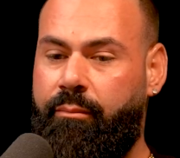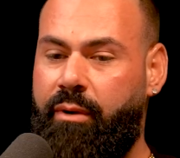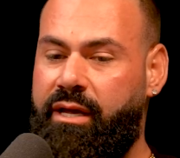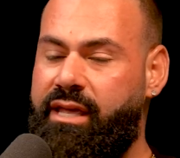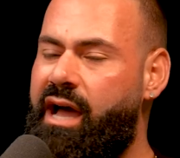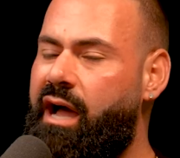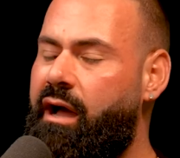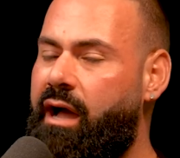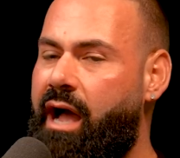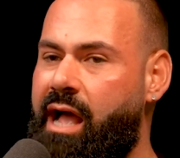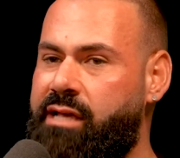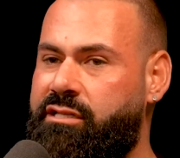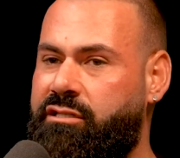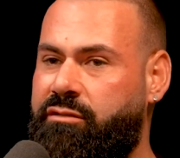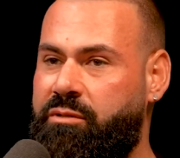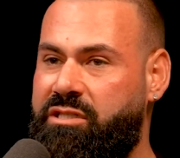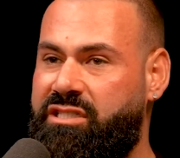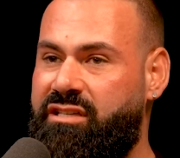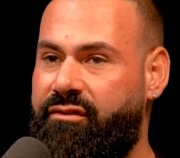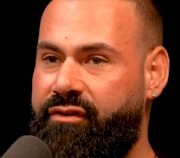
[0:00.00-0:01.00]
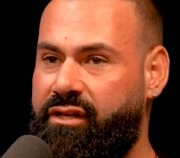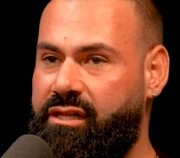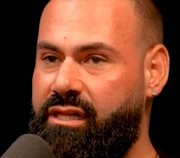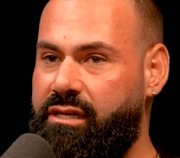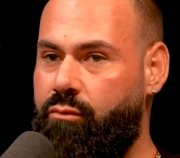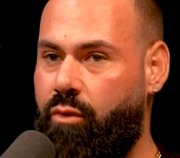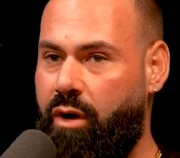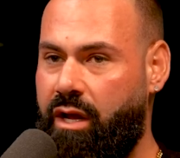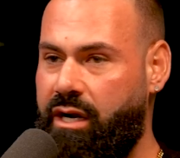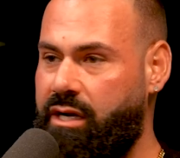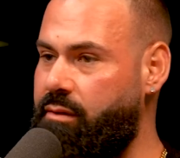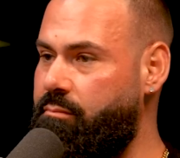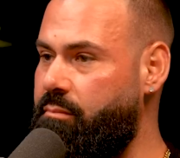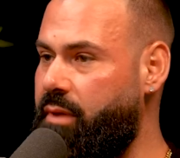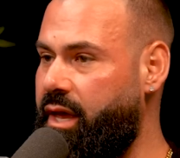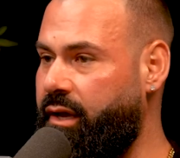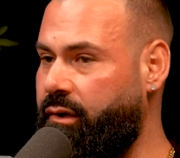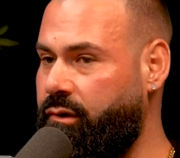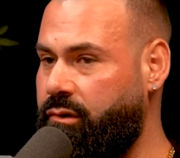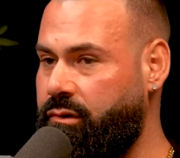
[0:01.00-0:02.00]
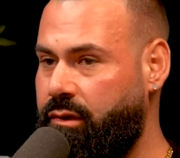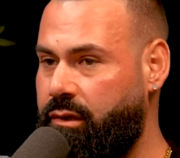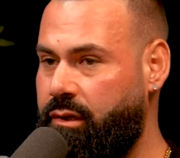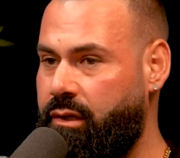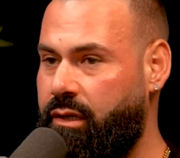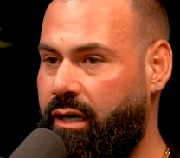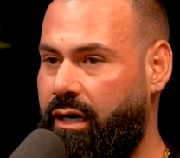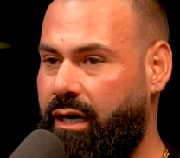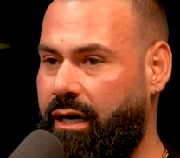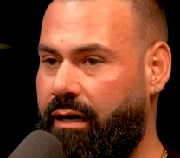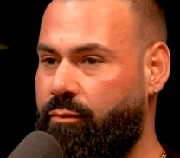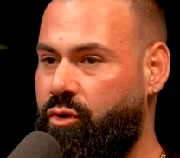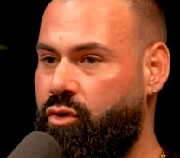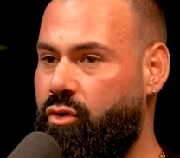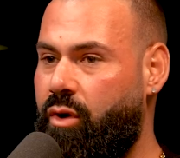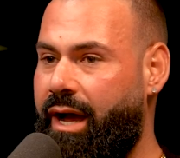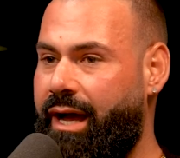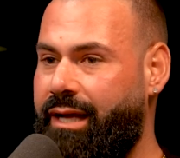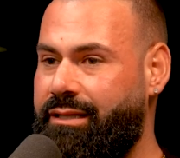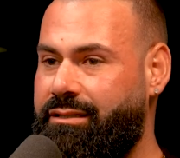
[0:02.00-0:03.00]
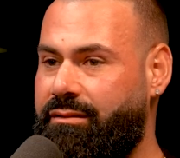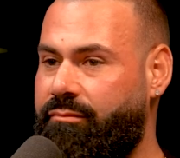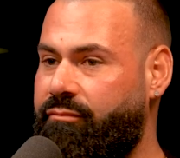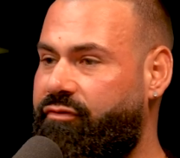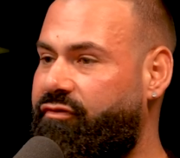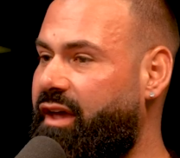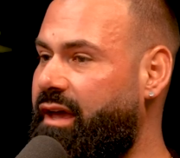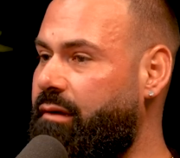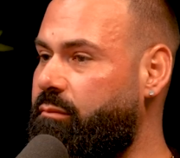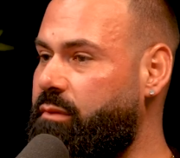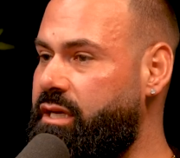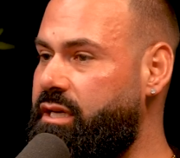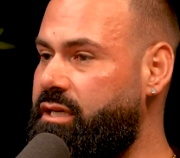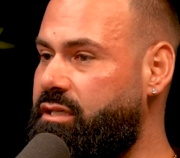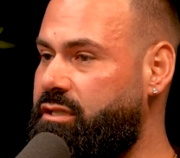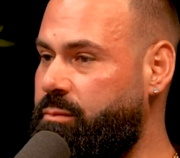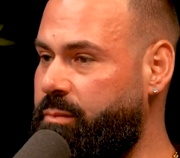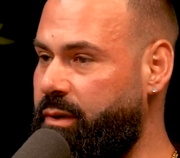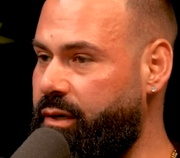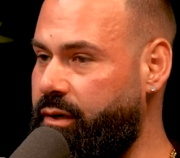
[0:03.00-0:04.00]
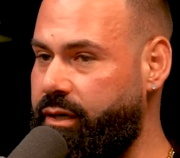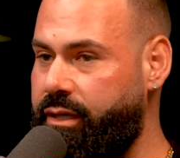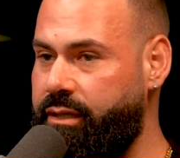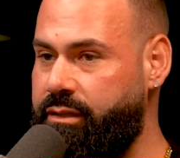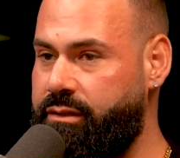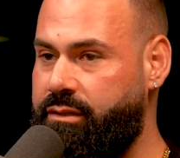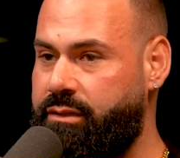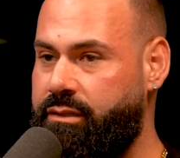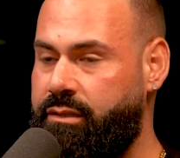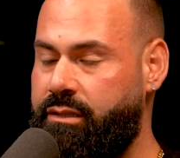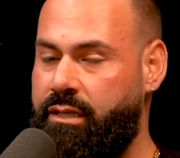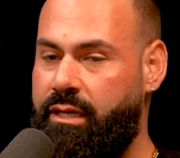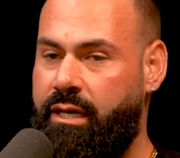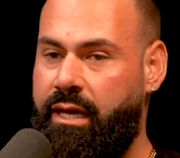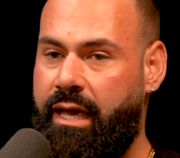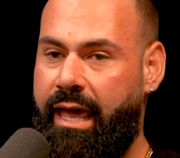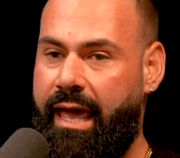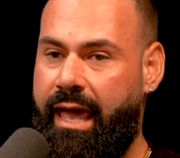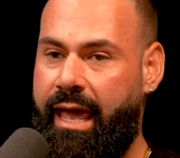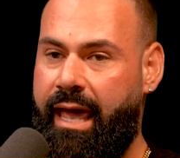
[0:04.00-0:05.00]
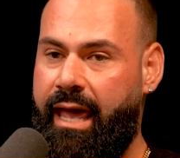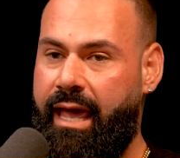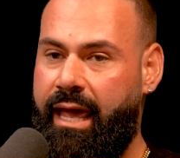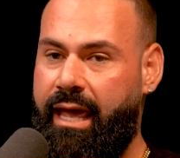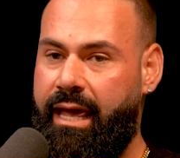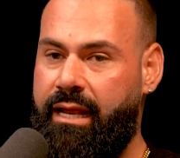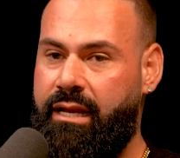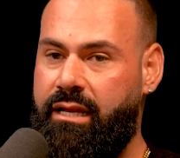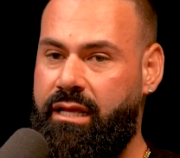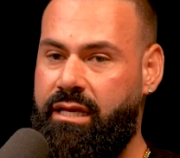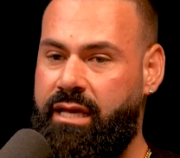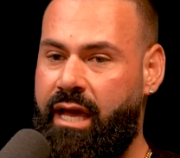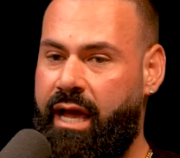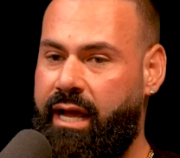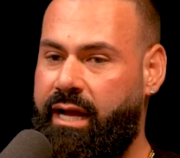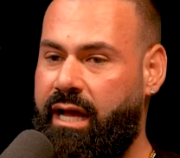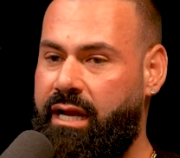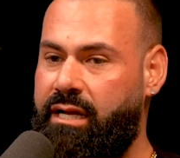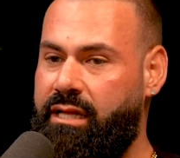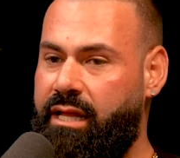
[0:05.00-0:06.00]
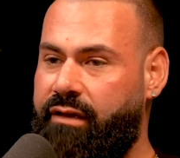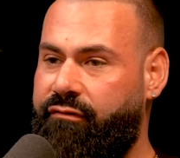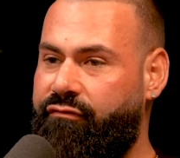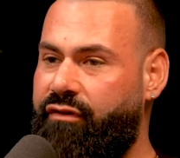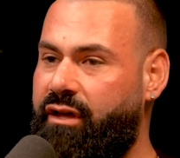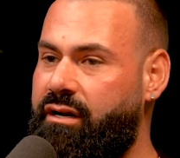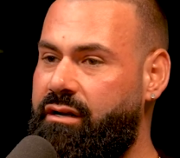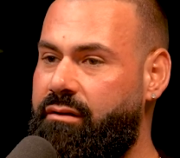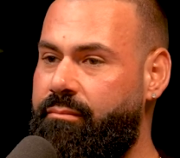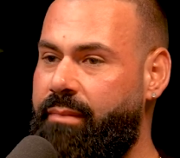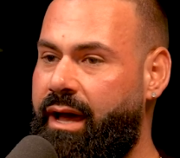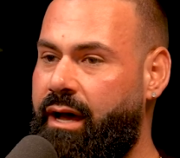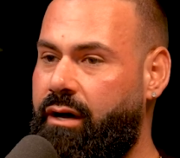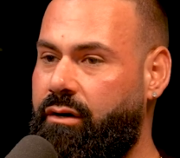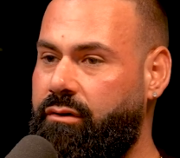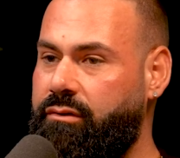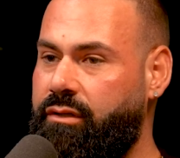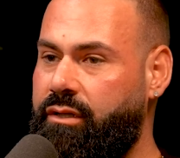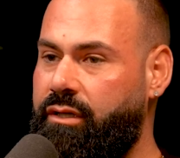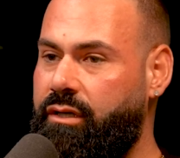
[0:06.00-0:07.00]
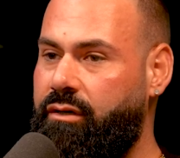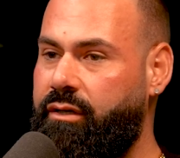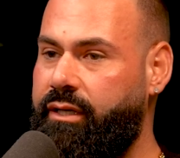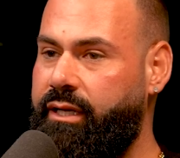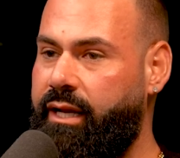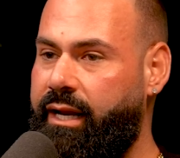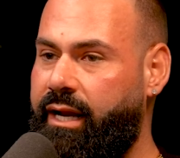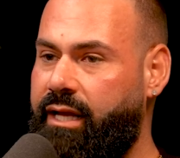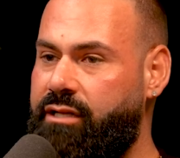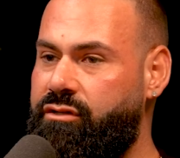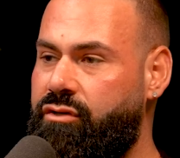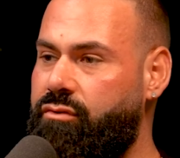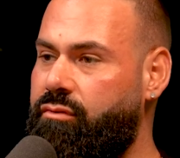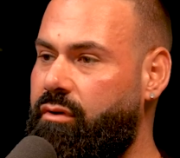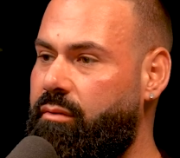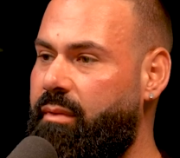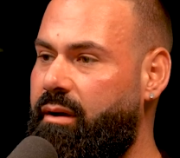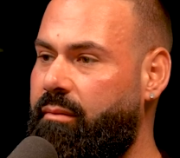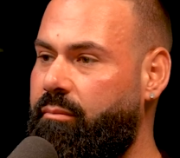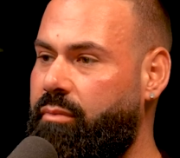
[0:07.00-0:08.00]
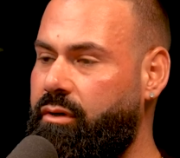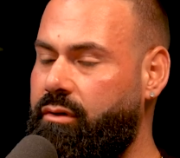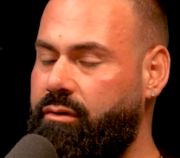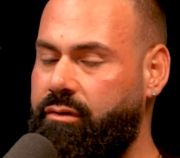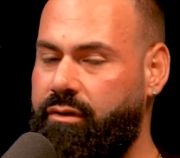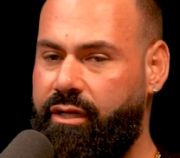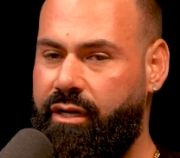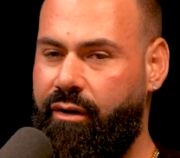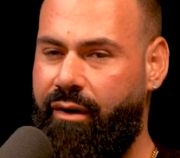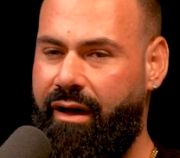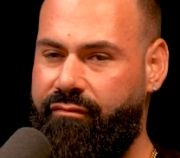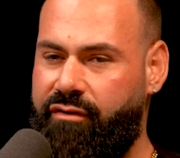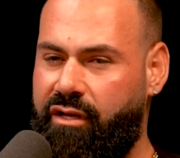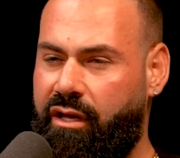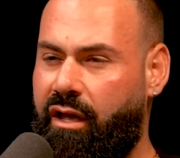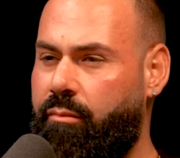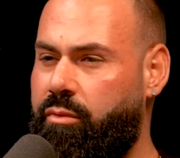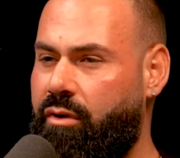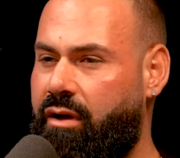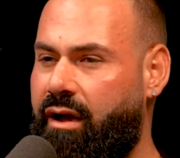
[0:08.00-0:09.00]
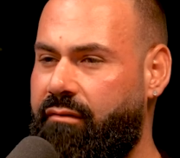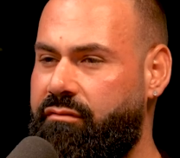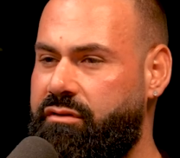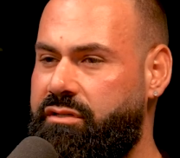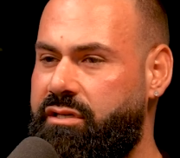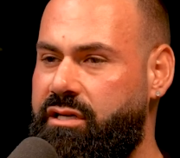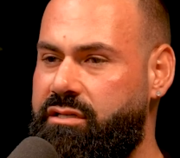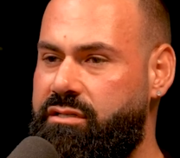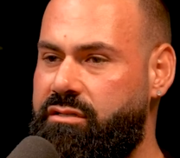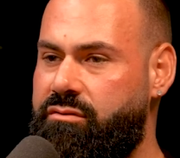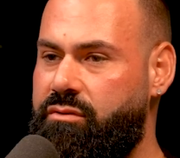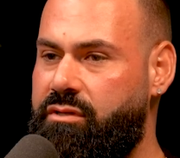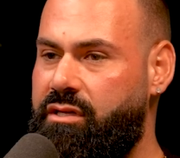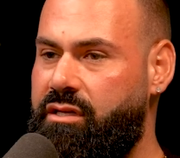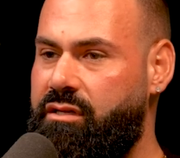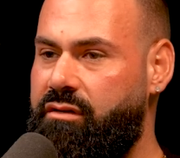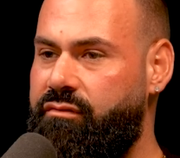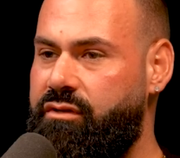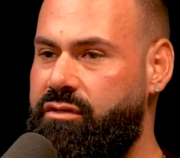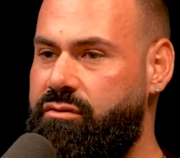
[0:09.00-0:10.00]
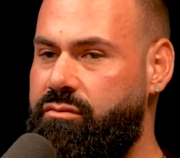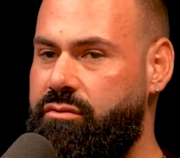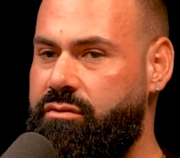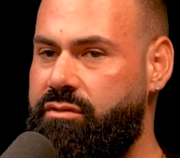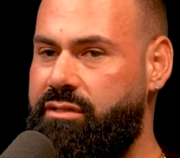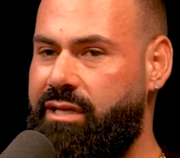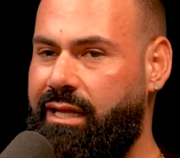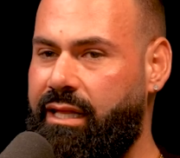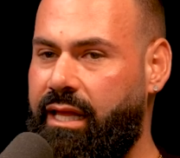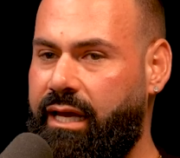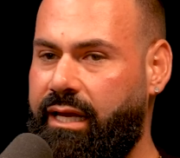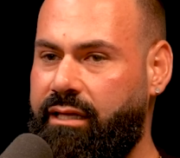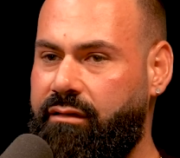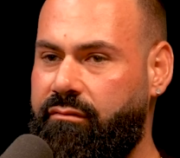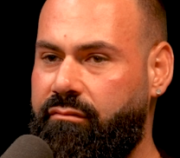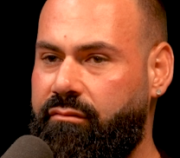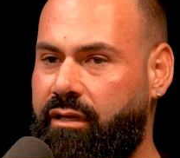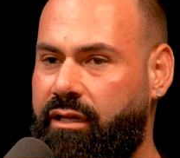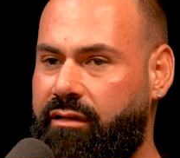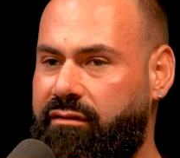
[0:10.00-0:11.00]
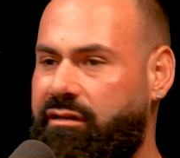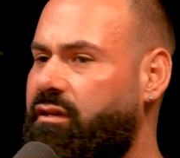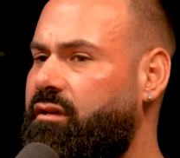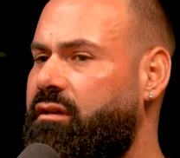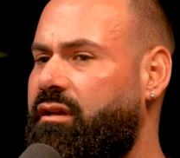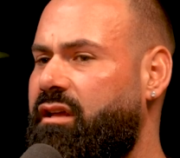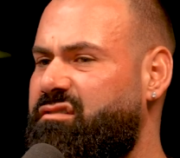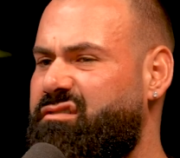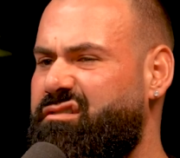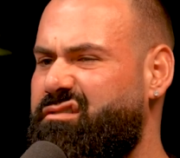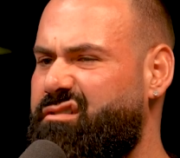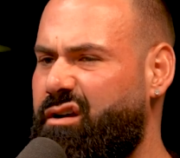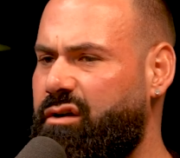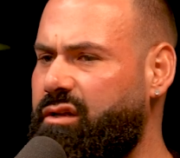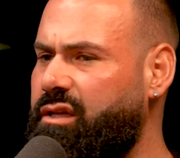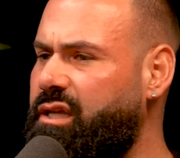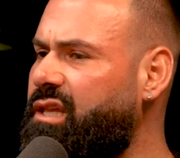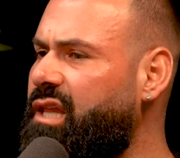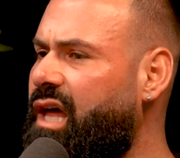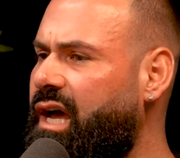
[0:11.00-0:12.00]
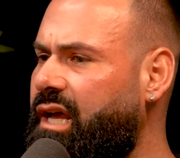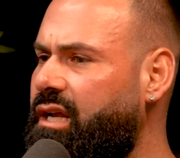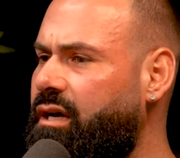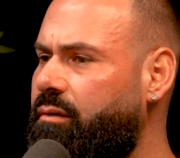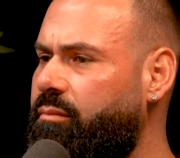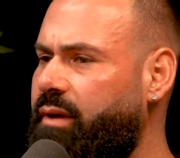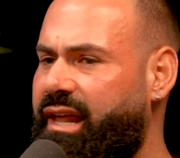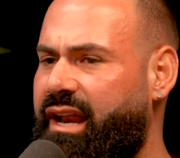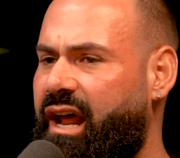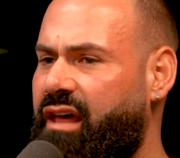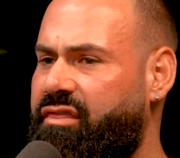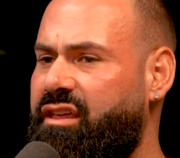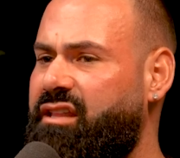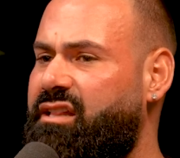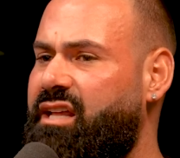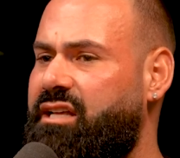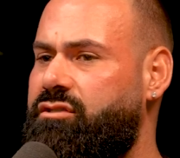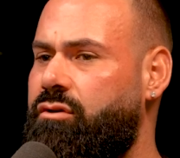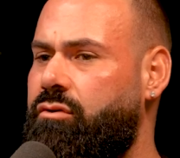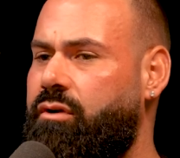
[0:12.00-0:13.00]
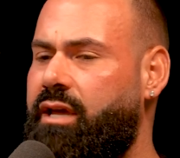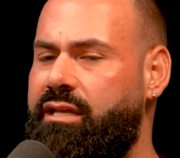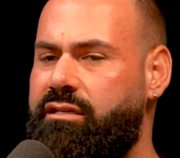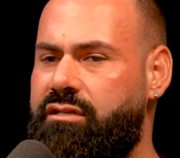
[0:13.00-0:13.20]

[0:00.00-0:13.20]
But yeah, I specifically wanted a male, who had some family experience. And yeah, I kind of like vetted them out, you know, and I do remember, you know, having a couple conversations with individuals that like it didn't necessarily line up. And I think that's okay.